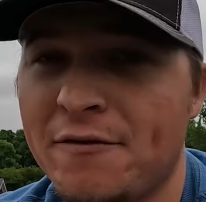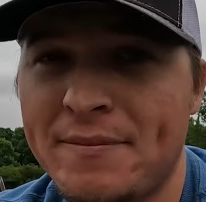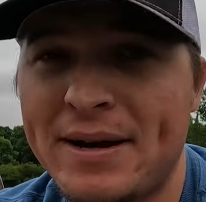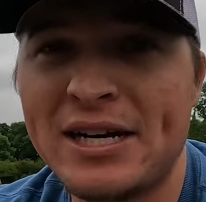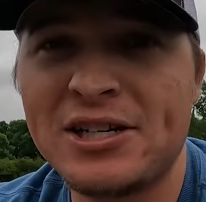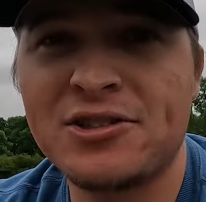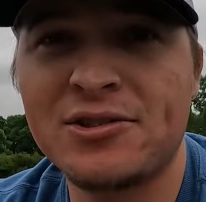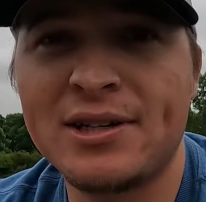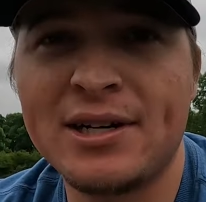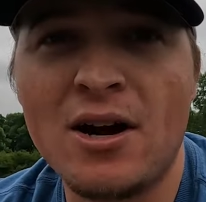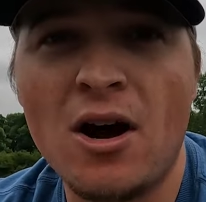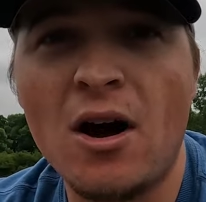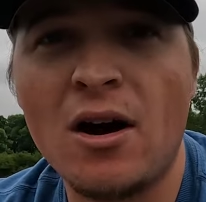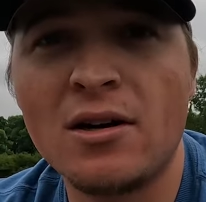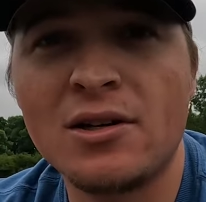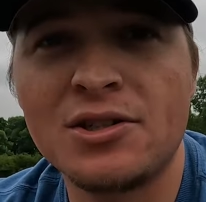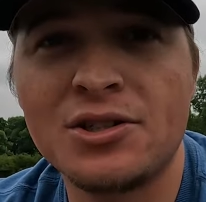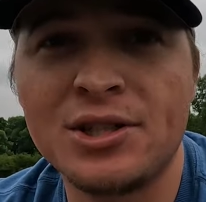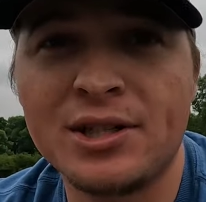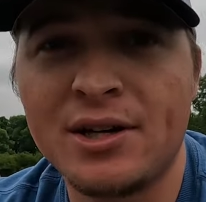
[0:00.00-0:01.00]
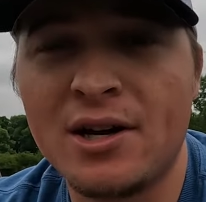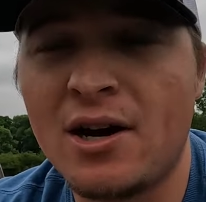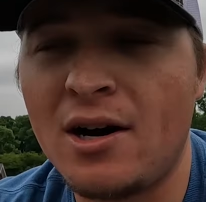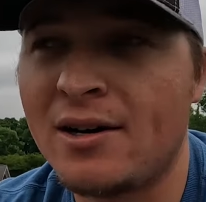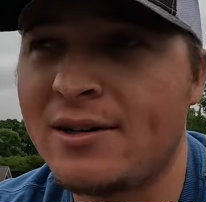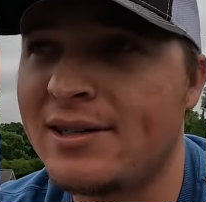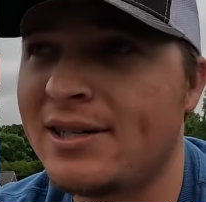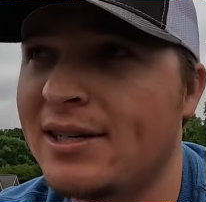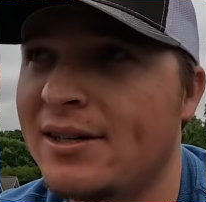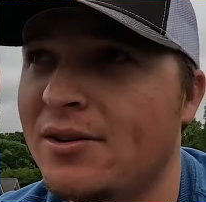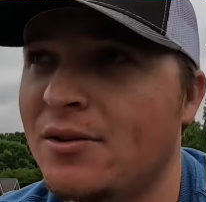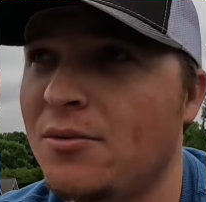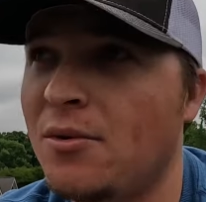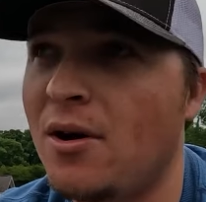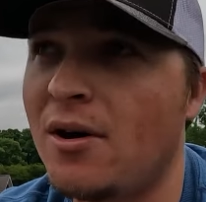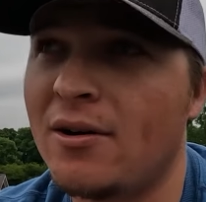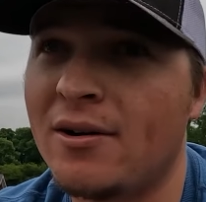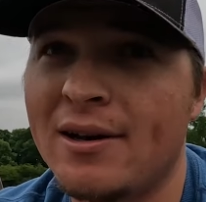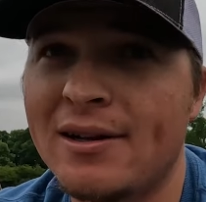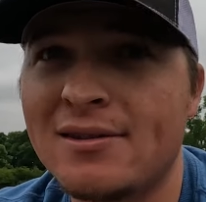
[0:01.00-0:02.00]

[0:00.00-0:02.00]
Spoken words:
of measuring oxygen content in the water.